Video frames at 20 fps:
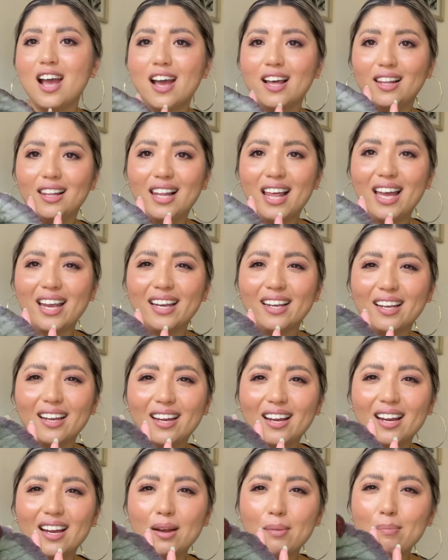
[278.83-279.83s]
like
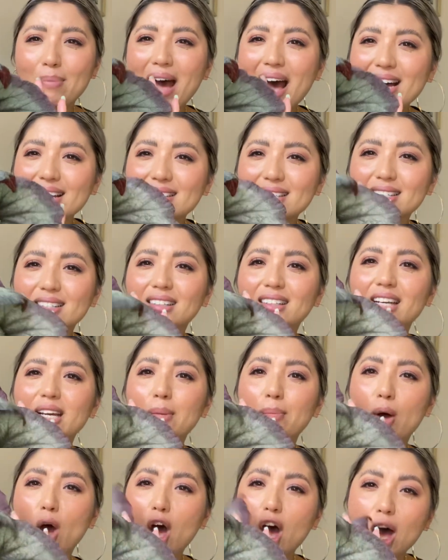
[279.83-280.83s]
pastel-y,
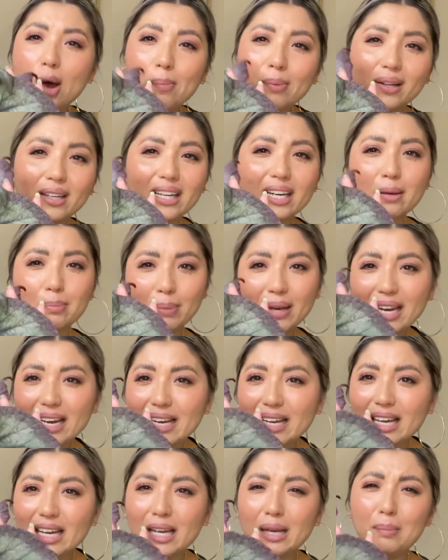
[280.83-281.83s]
purpley,
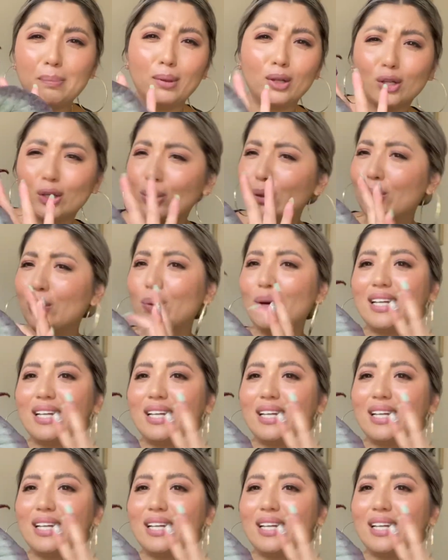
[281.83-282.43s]
pinky, blue.